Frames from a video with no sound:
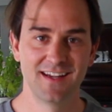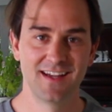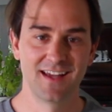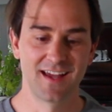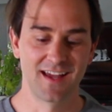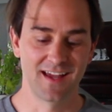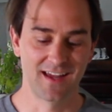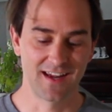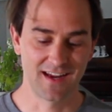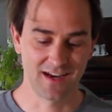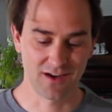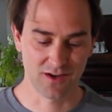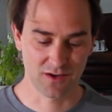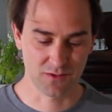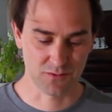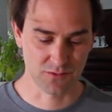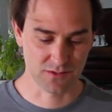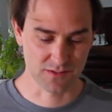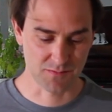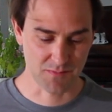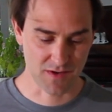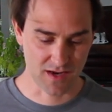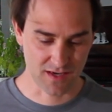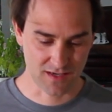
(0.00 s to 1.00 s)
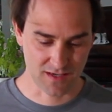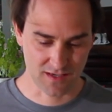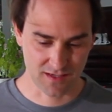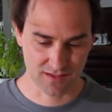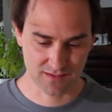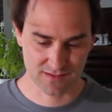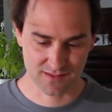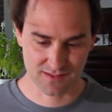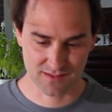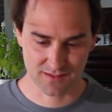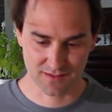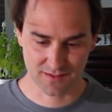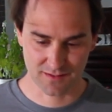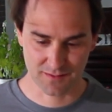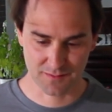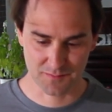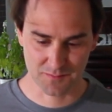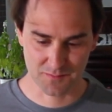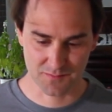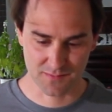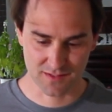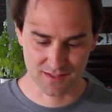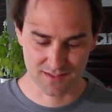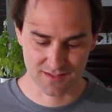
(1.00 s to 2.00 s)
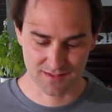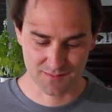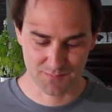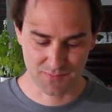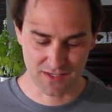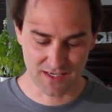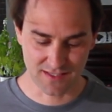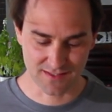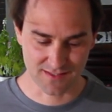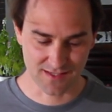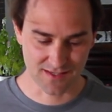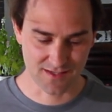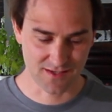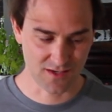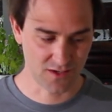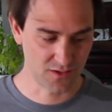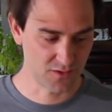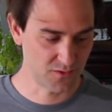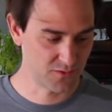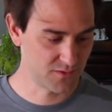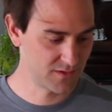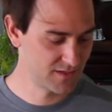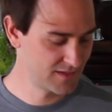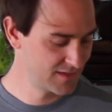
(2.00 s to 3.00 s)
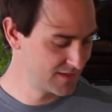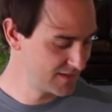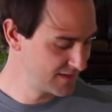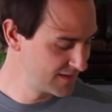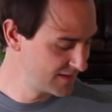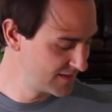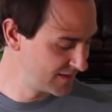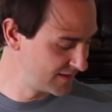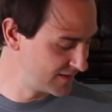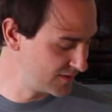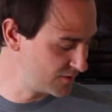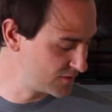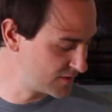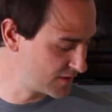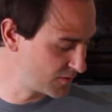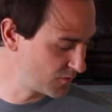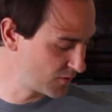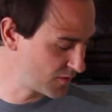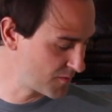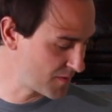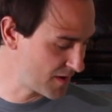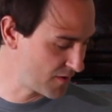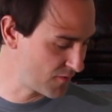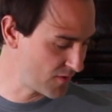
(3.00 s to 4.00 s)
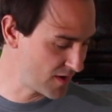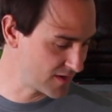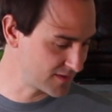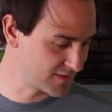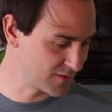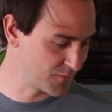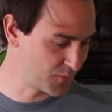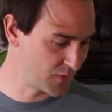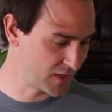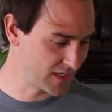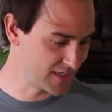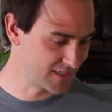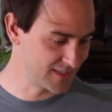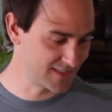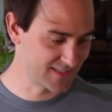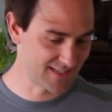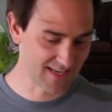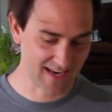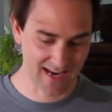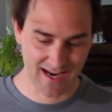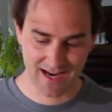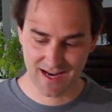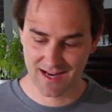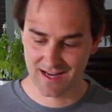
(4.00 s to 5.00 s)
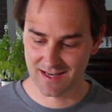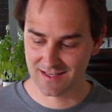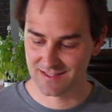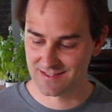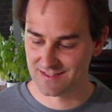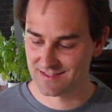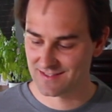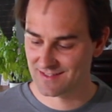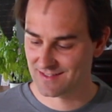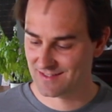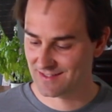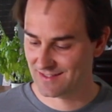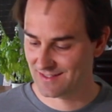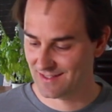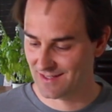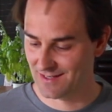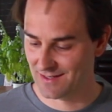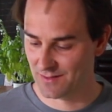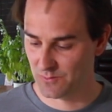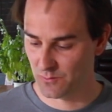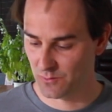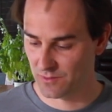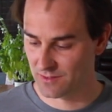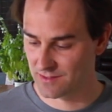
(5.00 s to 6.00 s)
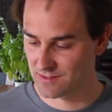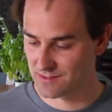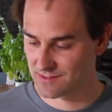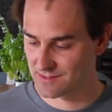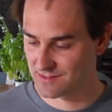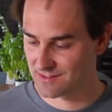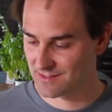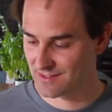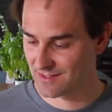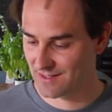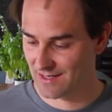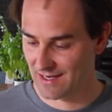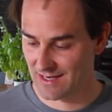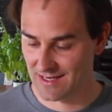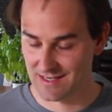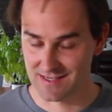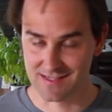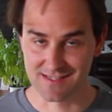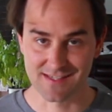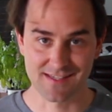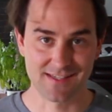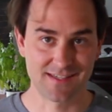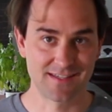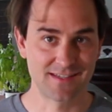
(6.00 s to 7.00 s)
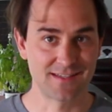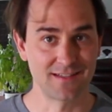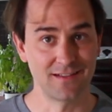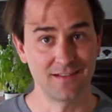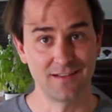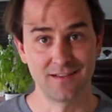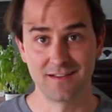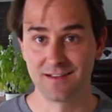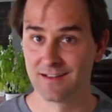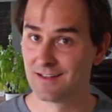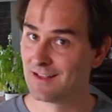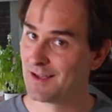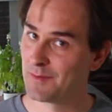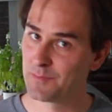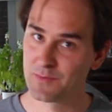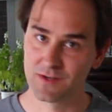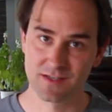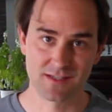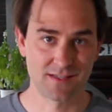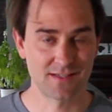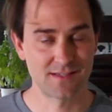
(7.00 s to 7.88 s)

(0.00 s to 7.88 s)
Eric was making some pizza dough using one of my recipes, and it was a sloppy